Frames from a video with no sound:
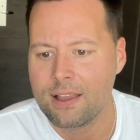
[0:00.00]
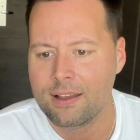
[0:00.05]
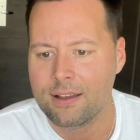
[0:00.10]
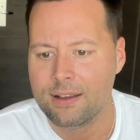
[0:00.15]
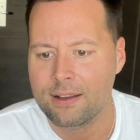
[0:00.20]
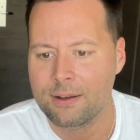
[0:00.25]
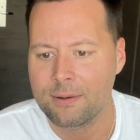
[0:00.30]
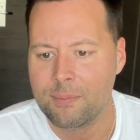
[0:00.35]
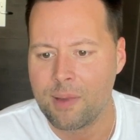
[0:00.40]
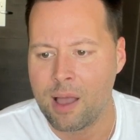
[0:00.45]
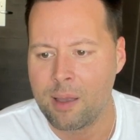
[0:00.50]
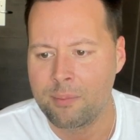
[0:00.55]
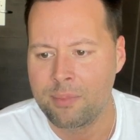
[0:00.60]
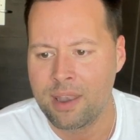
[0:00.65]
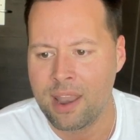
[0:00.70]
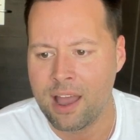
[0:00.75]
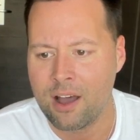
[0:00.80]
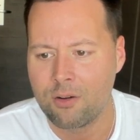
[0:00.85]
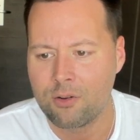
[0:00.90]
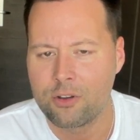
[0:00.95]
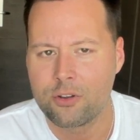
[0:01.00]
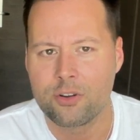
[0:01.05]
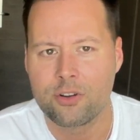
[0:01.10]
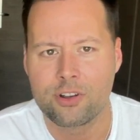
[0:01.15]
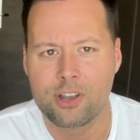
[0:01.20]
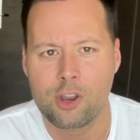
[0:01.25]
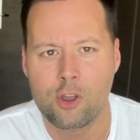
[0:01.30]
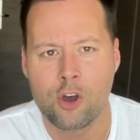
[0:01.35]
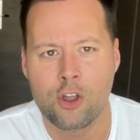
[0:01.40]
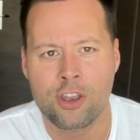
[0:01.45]
I'm now
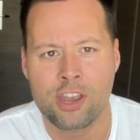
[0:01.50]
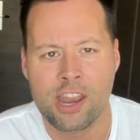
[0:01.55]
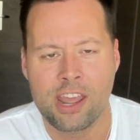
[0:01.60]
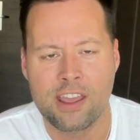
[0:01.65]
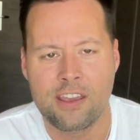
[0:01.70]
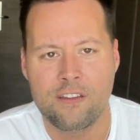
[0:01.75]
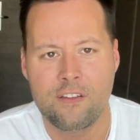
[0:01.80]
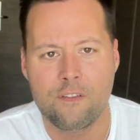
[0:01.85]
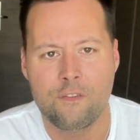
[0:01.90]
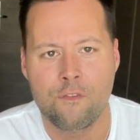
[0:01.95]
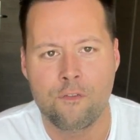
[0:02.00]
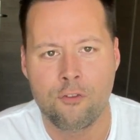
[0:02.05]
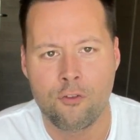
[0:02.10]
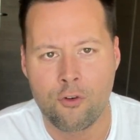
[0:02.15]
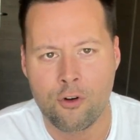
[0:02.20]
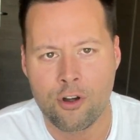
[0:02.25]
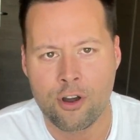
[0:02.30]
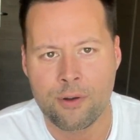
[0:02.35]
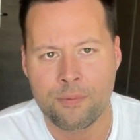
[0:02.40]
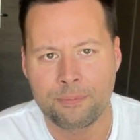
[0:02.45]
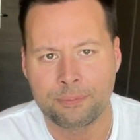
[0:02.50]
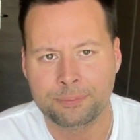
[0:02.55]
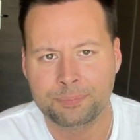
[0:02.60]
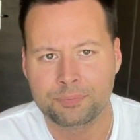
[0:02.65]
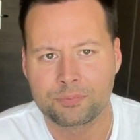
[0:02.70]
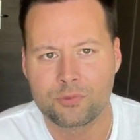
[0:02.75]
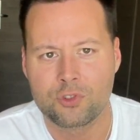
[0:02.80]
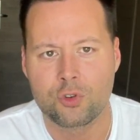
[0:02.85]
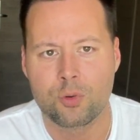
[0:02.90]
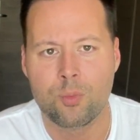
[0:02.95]
currently on day 4.
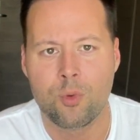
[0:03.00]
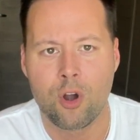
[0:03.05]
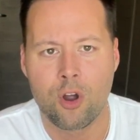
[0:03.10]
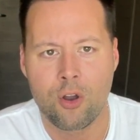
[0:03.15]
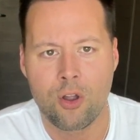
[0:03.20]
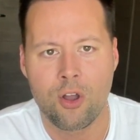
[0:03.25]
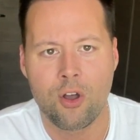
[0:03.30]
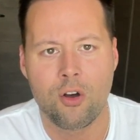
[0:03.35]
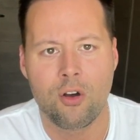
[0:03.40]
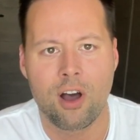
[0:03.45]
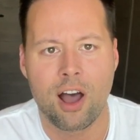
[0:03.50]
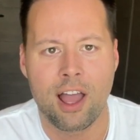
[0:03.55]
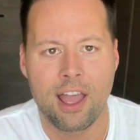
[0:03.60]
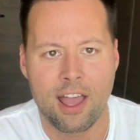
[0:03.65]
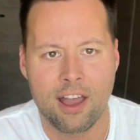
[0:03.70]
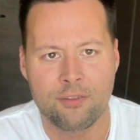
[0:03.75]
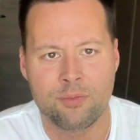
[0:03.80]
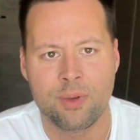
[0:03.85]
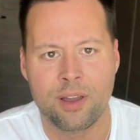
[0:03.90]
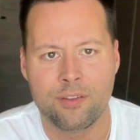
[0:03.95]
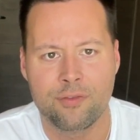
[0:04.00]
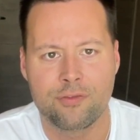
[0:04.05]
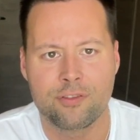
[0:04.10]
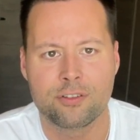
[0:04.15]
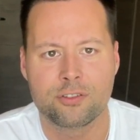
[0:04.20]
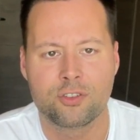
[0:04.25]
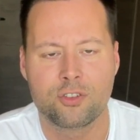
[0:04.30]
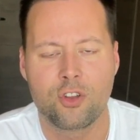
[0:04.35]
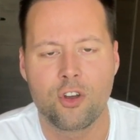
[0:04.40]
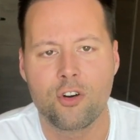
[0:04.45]
Tomorrow I have my
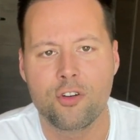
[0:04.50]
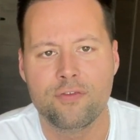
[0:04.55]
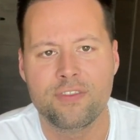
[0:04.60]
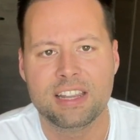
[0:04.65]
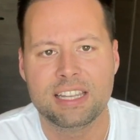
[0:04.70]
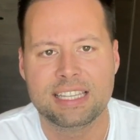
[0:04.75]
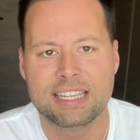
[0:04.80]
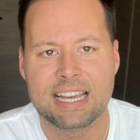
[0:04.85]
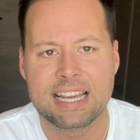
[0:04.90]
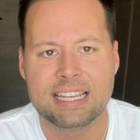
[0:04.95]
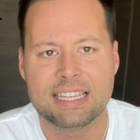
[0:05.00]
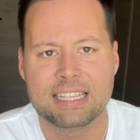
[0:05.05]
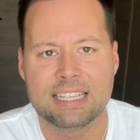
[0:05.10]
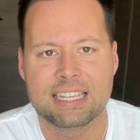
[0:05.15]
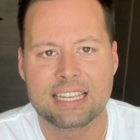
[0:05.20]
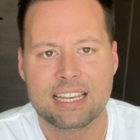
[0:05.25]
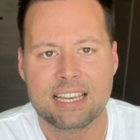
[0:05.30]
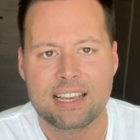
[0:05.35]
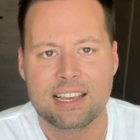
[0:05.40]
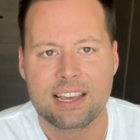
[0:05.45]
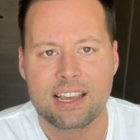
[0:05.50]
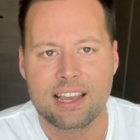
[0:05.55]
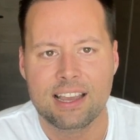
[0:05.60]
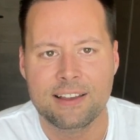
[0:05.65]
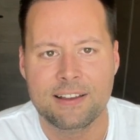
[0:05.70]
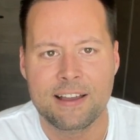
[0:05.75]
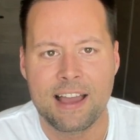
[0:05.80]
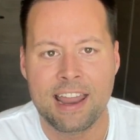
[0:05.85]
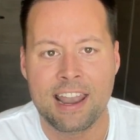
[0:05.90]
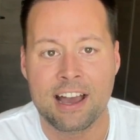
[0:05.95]
first COVID test,
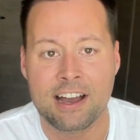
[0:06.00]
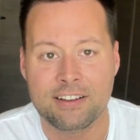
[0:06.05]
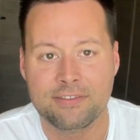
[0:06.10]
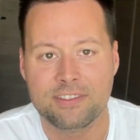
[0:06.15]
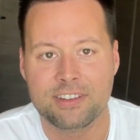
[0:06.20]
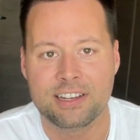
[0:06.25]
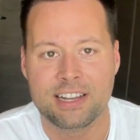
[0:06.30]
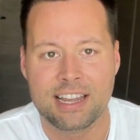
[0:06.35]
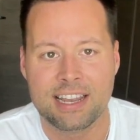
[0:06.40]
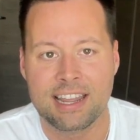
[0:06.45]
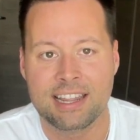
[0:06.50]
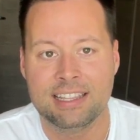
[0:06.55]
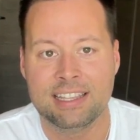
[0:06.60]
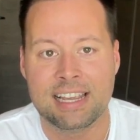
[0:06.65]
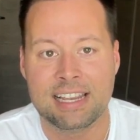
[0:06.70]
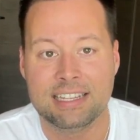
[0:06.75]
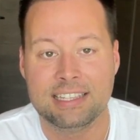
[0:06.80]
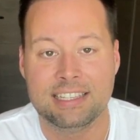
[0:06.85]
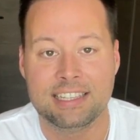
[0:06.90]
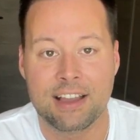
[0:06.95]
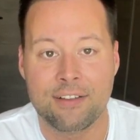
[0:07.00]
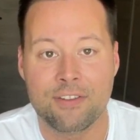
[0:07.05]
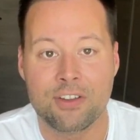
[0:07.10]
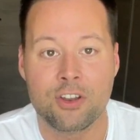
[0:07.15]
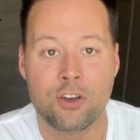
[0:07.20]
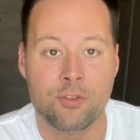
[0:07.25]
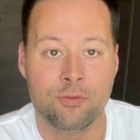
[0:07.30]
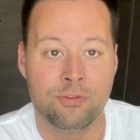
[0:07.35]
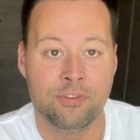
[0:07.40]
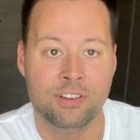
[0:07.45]
and after that at day 7,
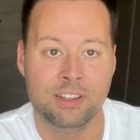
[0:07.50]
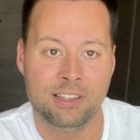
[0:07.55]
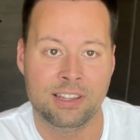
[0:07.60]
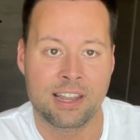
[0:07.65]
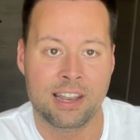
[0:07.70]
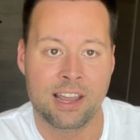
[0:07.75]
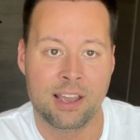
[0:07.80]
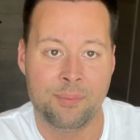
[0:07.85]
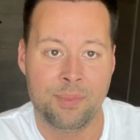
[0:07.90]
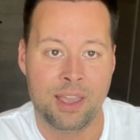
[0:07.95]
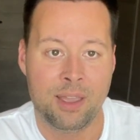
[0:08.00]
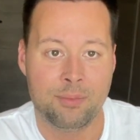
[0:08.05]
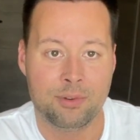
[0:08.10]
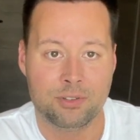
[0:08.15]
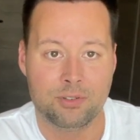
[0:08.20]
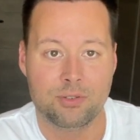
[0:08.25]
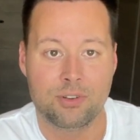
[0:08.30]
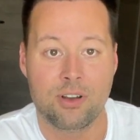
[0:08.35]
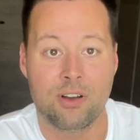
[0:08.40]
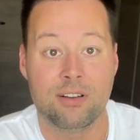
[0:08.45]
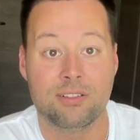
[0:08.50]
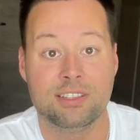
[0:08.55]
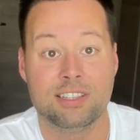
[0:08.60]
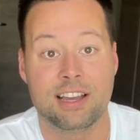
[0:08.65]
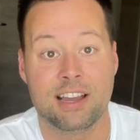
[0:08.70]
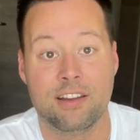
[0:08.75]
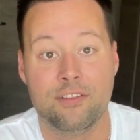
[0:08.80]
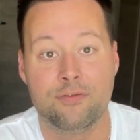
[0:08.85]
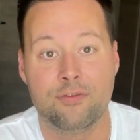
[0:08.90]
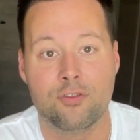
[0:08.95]
hopefully then I'm able to go
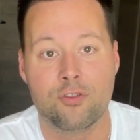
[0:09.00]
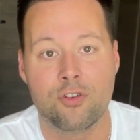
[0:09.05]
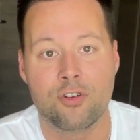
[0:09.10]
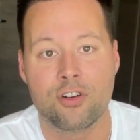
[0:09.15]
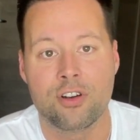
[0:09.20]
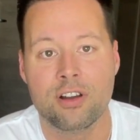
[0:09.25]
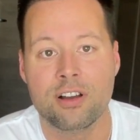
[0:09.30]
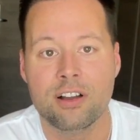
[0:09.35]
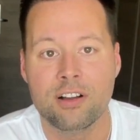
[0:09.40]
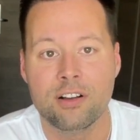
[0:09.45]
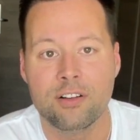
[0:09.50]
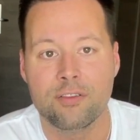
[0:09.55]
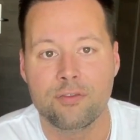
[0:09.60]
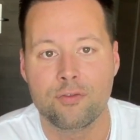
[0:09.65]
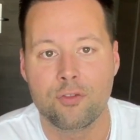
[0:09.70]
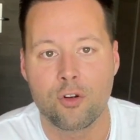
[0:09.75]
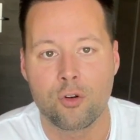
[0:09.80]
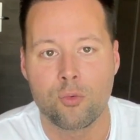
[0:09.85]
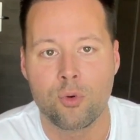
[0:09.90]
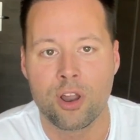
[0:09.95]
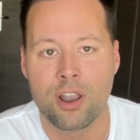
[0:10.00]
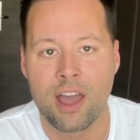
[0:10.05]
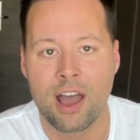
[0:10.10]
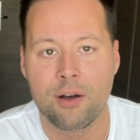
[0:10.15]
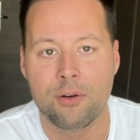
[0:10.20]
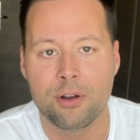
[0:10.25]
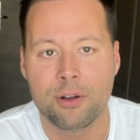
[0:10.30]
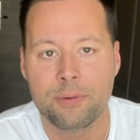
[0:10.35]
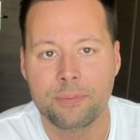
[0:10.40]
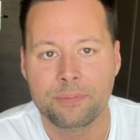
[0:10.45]
outside for 1
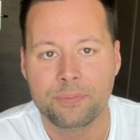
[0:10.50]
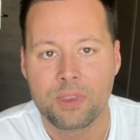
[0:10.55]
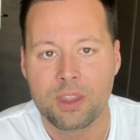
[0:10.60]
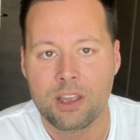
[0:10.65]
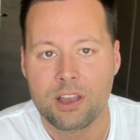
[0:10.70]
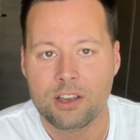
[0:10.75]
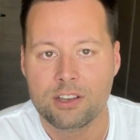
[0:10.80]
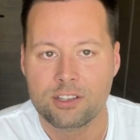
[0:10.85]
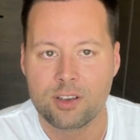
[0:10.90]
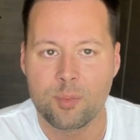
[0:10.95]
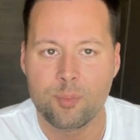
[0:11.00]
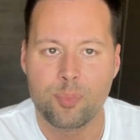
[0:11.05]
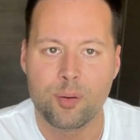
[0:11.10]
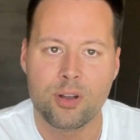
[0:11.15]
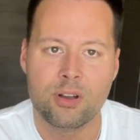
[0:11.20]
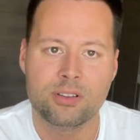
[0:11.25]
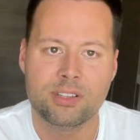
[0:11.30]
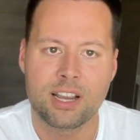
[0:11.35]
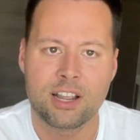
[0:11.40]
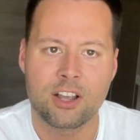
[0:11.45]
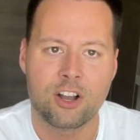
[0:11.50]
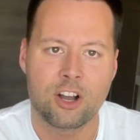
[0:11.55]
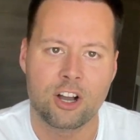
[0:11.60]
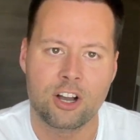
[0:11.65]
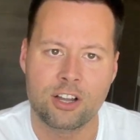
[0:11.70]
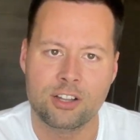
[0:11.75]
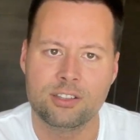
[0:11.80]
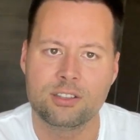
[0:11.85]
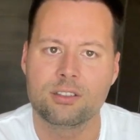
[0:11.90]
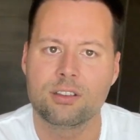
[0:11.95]
hour. Some pros and
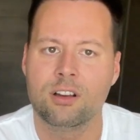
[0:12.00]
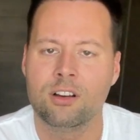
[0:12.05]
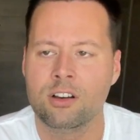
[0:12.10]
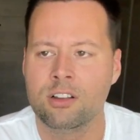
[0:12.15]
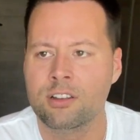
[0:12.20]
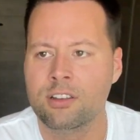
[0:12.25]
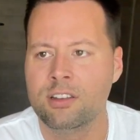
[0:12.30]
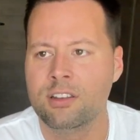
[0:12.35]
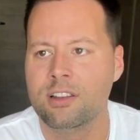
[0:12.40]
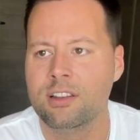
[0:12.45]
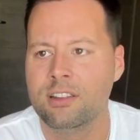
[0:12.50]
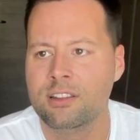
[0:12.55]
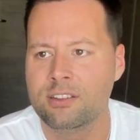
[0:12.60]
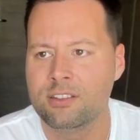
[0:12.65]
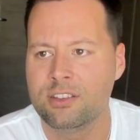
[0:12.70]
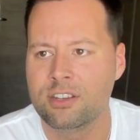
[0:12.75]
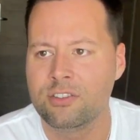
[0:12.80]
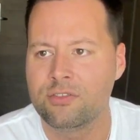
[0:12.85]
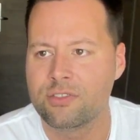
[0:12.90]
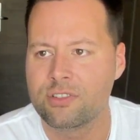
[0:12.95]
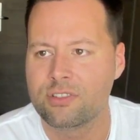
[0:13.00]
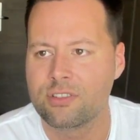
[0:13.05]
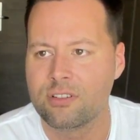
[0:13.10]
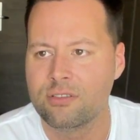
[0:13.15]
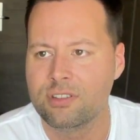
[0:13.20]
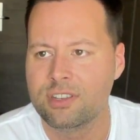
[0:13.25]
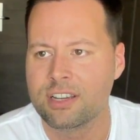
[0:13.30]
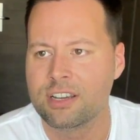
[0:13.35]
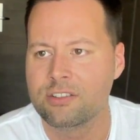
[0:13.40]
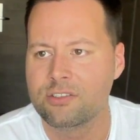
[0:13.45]
cons on the Citrus
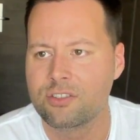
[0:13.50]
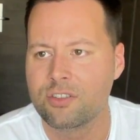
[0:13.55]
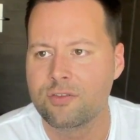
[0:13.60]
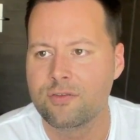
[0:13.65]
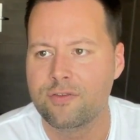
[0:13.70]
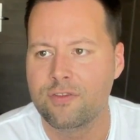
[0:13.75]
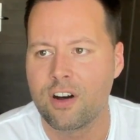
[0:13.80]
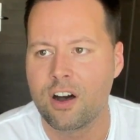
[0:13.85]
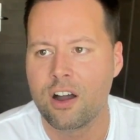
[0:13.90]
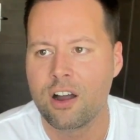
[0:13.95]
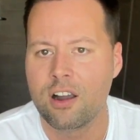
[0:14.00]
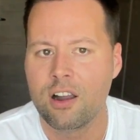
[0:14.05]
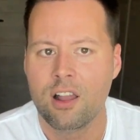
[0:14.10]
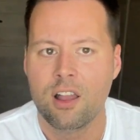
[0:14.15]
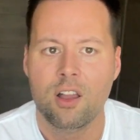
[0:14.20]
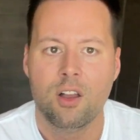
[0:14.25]
Hotel so far.